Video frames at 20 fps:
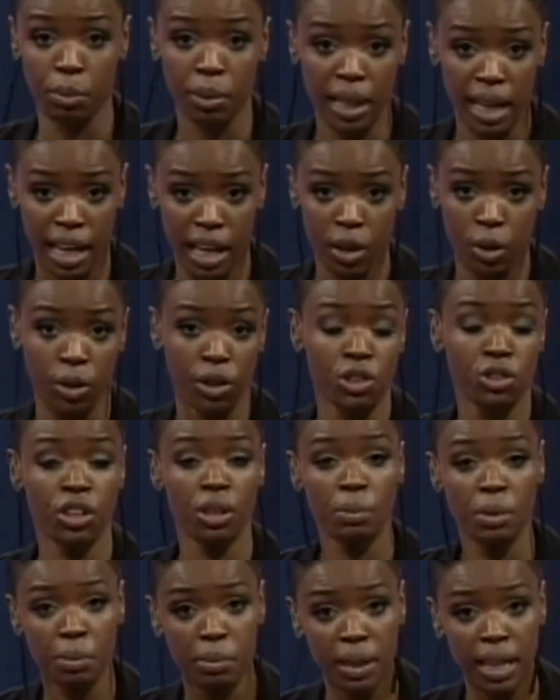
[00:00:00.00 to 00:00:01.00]
plan or a
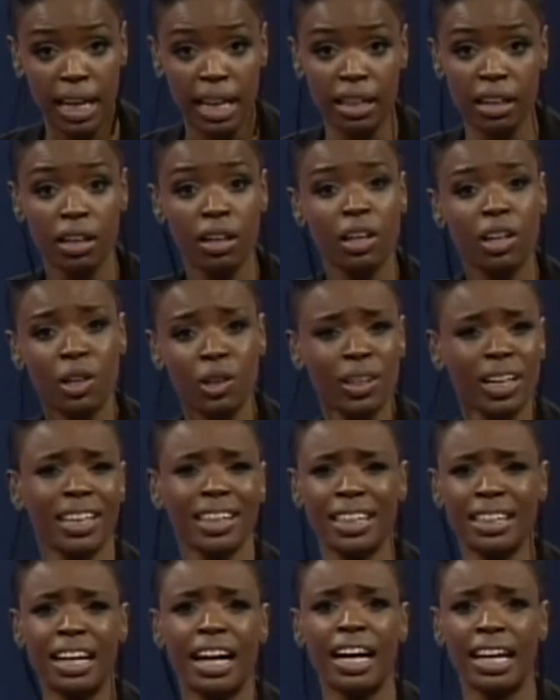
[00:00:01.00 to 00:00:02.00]
treatment plan, look at
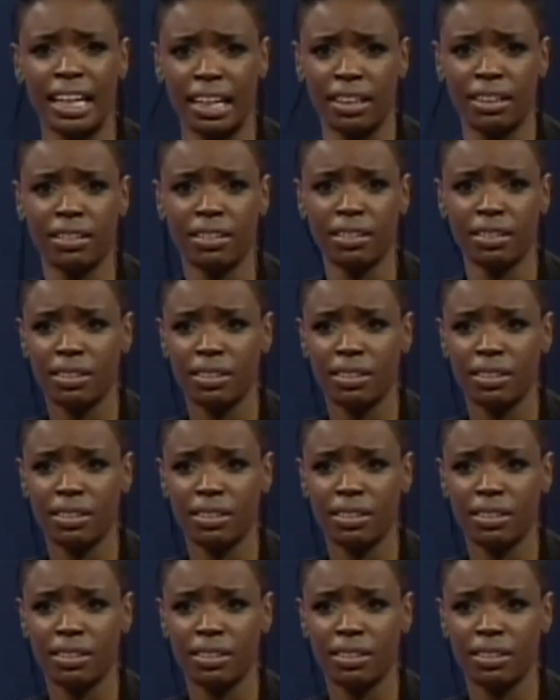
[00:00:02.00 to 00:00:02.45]
the diet.